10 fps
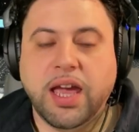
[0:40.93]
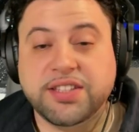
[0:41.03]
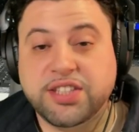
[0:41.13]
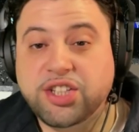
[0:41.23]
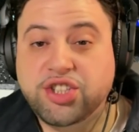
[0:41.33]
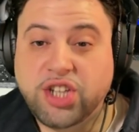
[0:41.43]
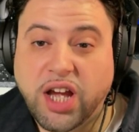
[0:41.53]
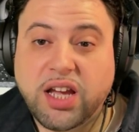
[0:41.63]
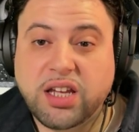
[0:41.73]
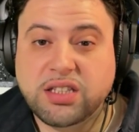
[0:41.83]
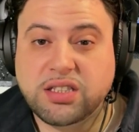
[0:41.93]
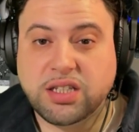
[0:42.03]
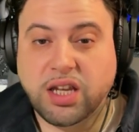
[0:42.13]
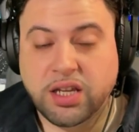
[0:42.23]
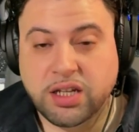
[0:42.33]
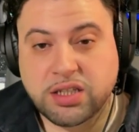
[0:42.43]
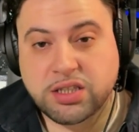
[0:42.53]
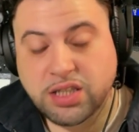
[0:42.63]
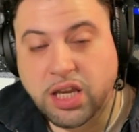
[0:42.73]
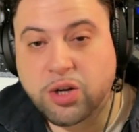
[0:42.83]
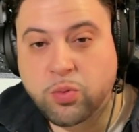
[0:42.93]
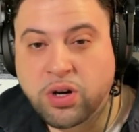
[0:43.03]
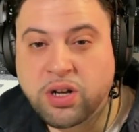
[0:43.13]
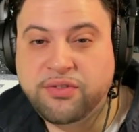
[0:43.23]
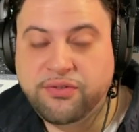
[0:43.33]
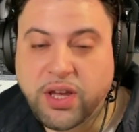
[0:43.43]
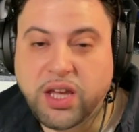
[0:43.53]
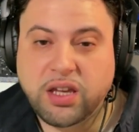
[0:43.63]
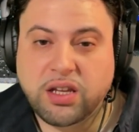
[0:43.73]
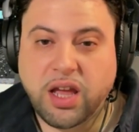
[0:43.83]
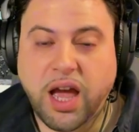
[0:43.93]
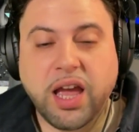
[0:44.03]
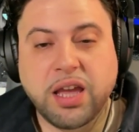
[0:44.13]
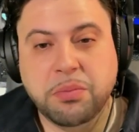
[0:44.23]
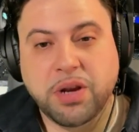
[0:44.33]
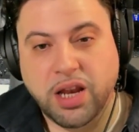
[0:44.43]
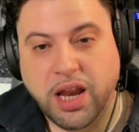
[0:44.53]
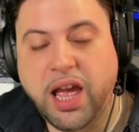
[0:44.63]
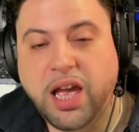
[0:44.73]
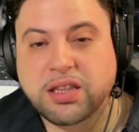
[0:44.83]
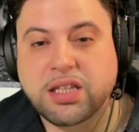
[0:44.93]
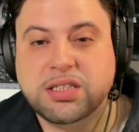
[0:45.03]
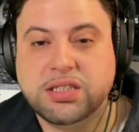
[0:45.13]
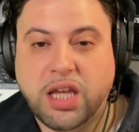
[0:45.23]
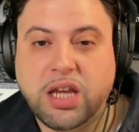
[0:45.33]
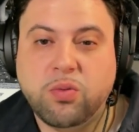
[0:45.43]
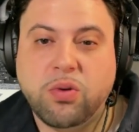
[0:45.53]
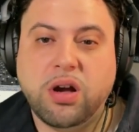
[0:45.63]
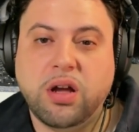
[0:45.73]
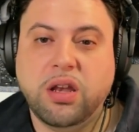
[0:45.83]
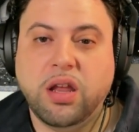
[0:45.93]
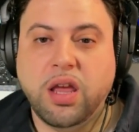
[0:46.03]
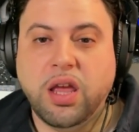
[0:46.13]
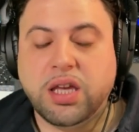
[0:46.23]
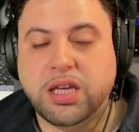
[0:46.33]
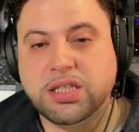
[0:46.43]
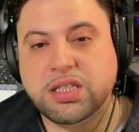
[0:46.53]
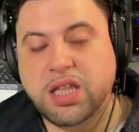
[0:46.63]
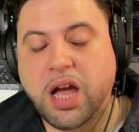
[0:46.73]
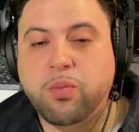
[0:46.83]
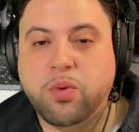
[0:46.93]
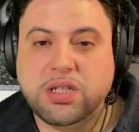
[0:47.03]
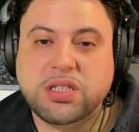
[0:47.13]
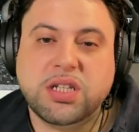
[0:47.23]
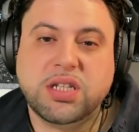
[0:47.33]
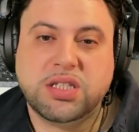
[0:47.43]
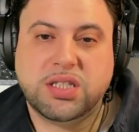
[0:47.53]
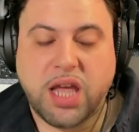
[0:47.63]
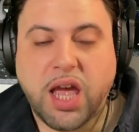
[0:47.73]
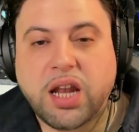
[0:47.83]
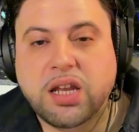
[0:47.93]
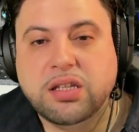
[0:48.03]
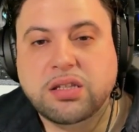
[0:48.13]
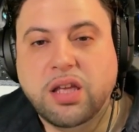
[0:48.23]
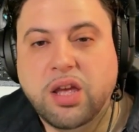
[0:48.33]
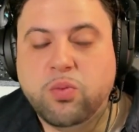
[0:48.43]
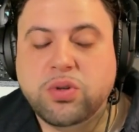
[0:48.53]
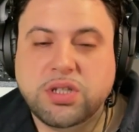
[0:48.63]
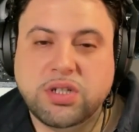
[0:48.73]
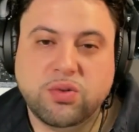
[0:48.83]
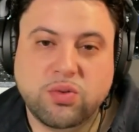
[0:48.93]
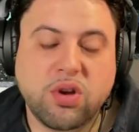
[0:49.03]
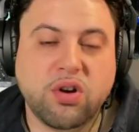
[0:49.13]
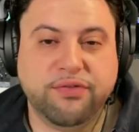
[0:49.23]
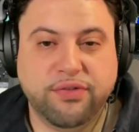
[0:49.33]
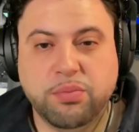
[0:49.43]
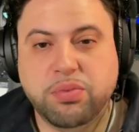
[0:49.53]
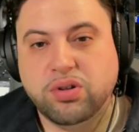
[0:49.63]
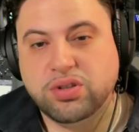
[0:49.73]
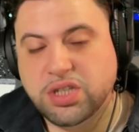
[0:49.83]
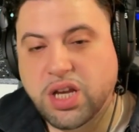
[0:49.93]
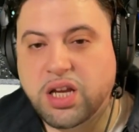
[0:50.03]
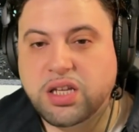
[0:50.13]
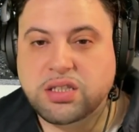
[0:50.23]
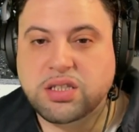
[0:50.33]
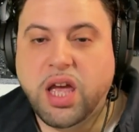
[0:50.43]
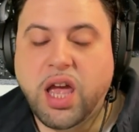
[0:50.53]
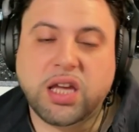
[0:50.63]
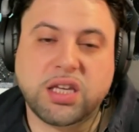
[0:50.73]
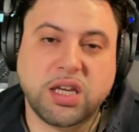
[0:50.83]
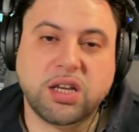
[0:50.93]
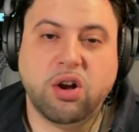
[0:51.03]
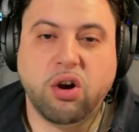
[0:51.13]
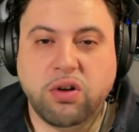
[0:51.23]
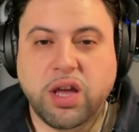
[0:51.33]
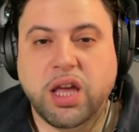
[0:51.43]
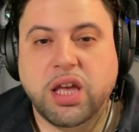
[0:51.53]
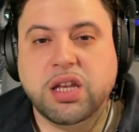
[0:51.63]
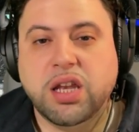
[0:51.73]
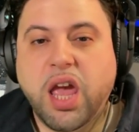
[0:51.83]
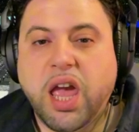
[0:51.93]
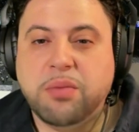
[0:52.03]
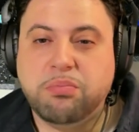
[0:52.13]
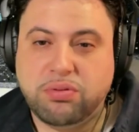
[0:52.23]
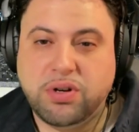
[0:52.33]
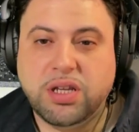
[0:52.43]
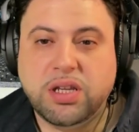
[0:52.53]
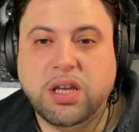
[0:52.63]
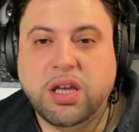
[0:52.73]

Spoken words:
As a Giants and a Saquon fan, I am glad that Saquon can stop wasting his talent with the New York Football Giants and can go ahead and bring